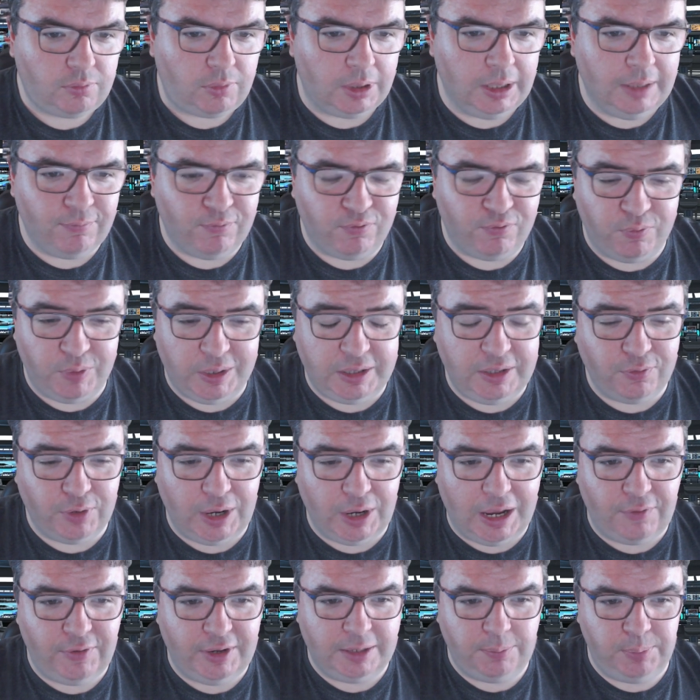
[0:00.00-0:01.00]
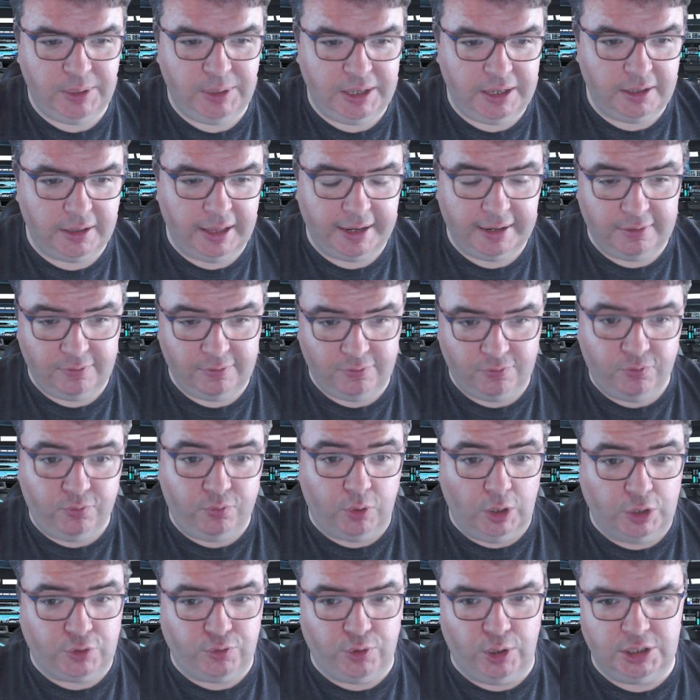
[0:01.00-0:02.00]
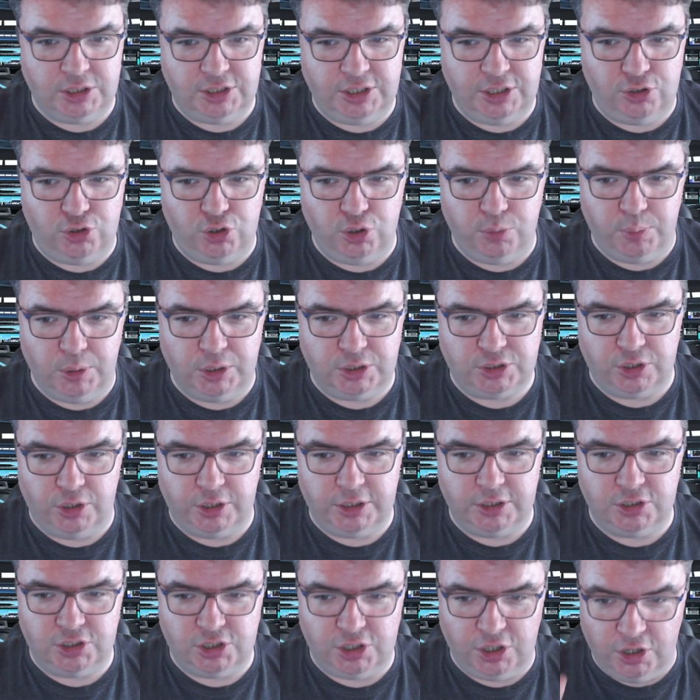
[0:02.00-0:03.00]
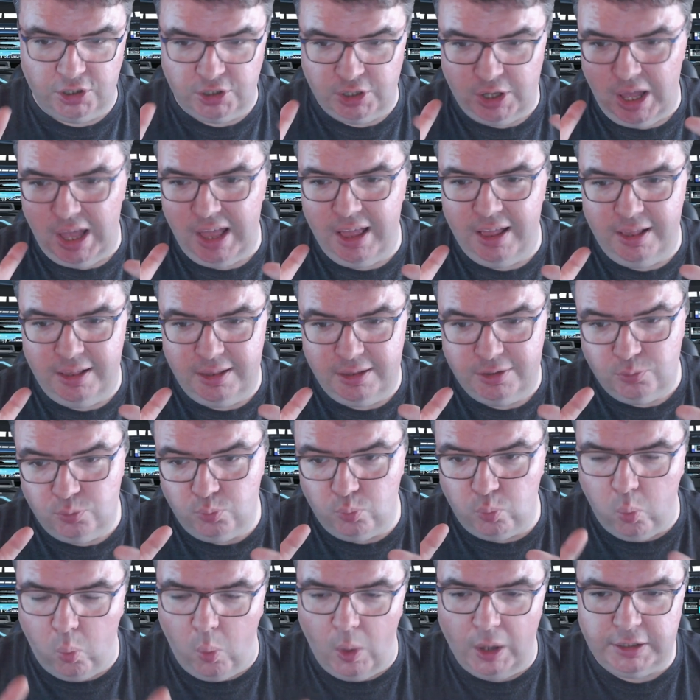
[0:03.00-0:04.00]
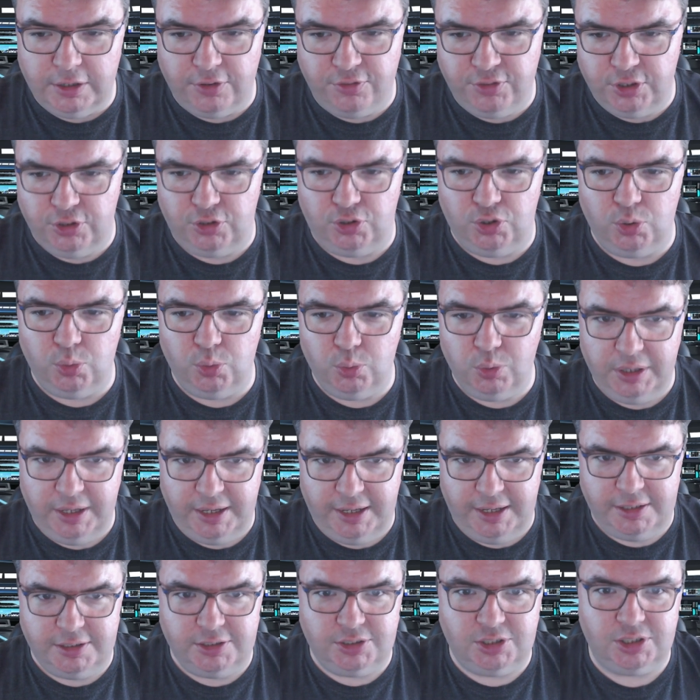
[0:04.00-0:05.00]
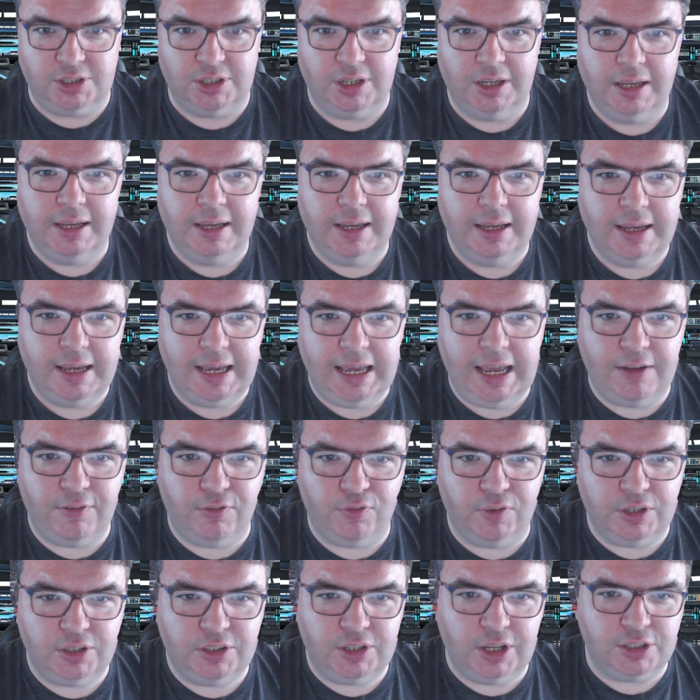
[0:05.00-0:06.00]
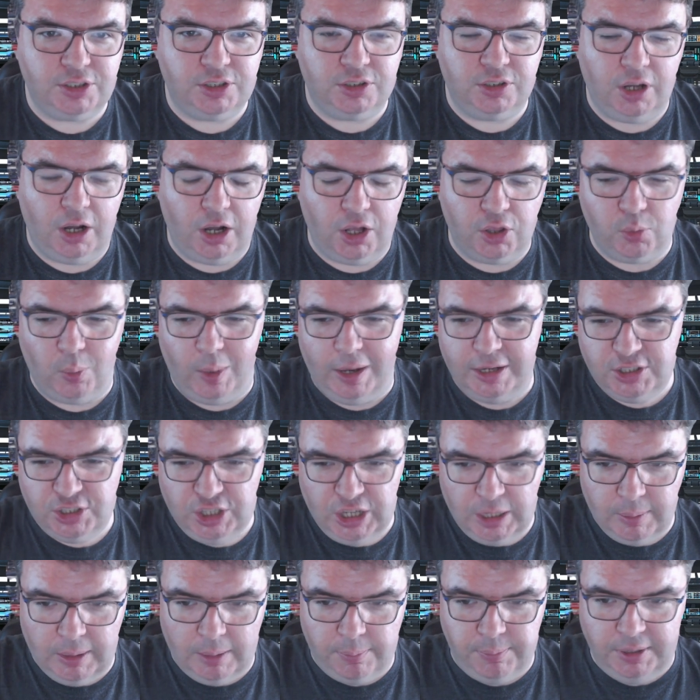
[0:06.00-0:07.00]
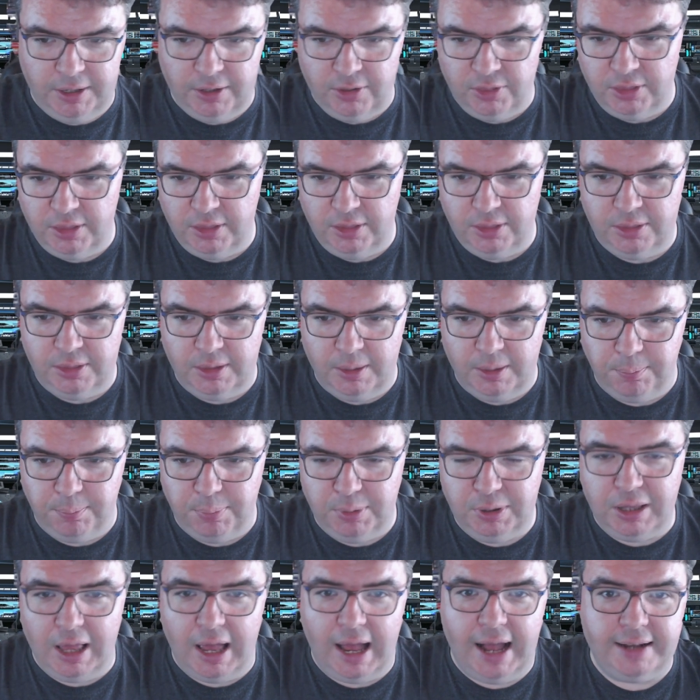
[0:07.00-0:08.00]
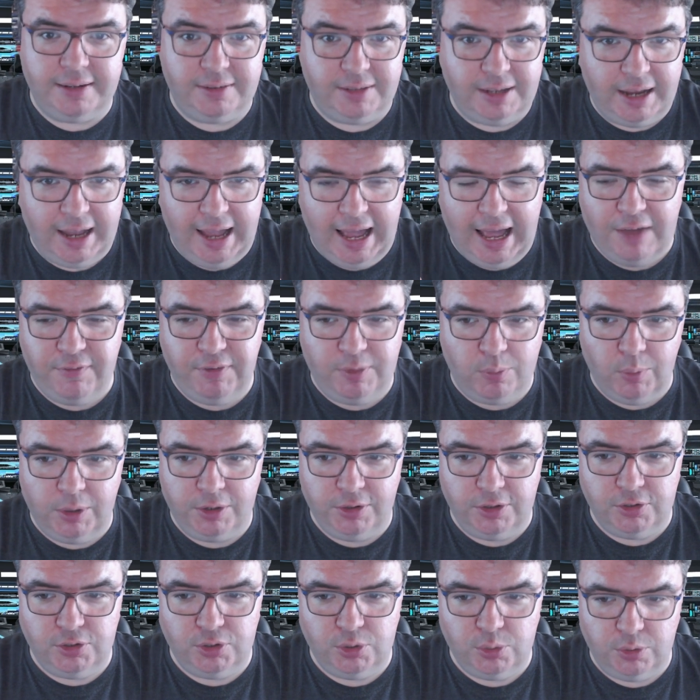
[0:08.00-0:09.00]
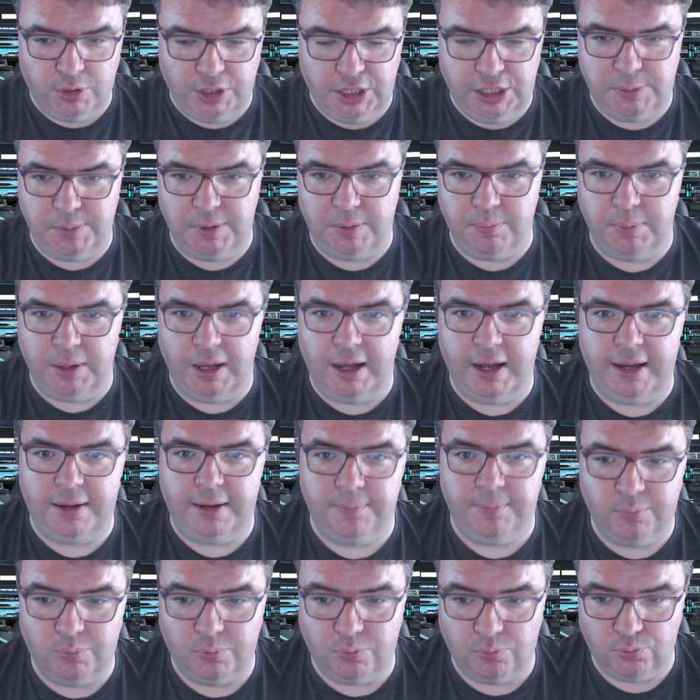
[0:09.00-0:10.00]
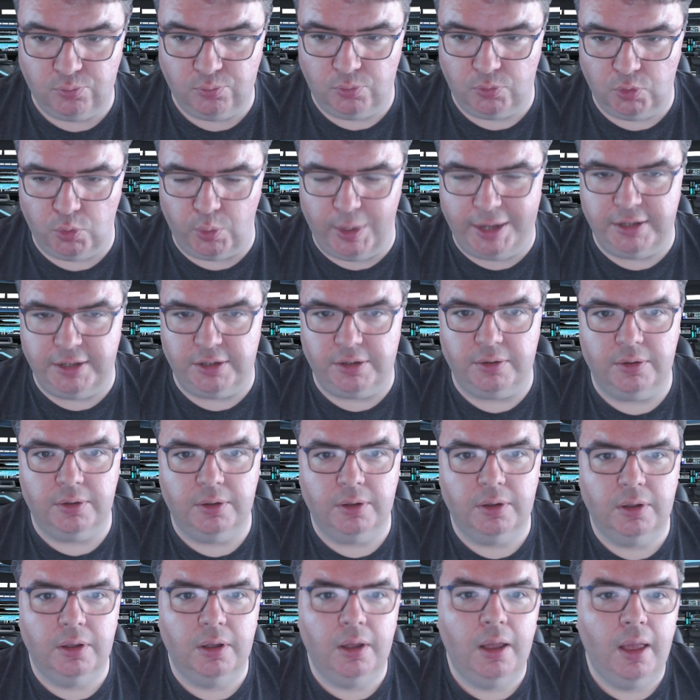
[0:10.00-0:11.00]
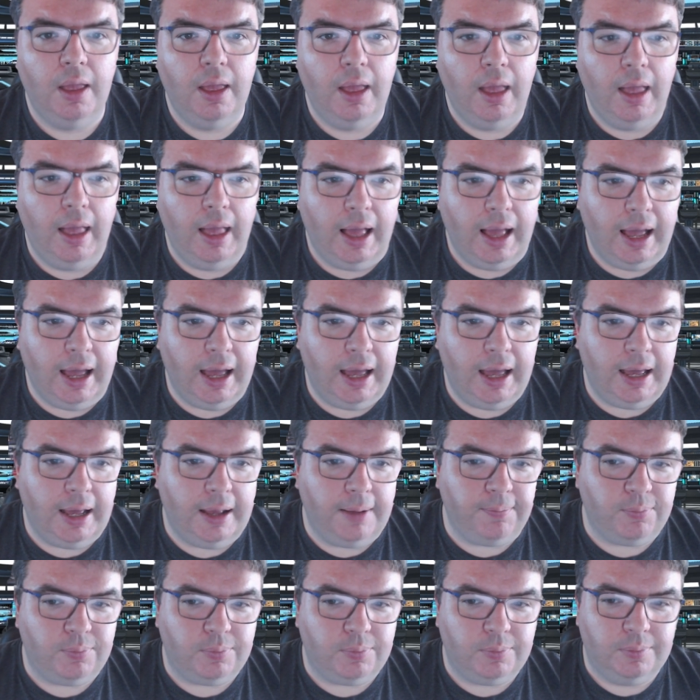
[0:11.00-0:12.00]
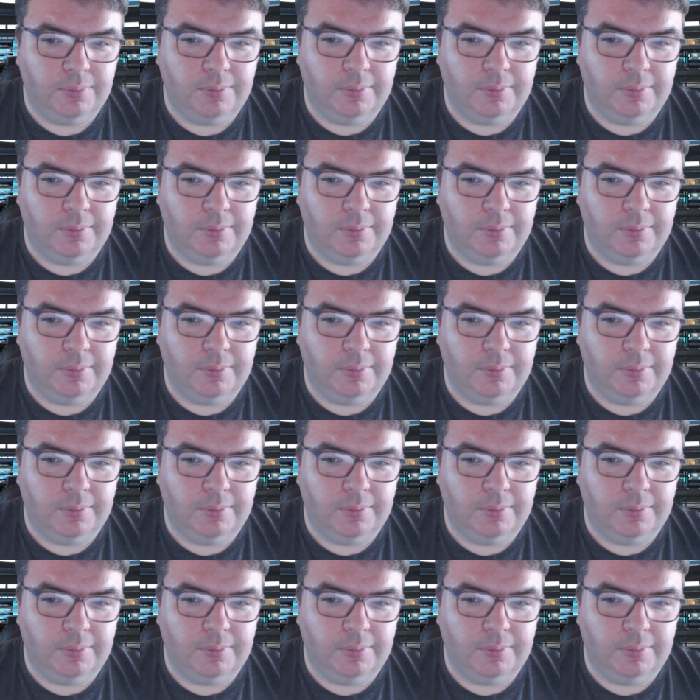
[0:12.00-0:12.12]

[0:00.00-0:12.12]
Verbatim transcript: and frankly for having it be like as far as these two books are concerned one of the two leads even if it doesn't otherwise come up in the plot, like having one of the two leads be bi. Great. Um,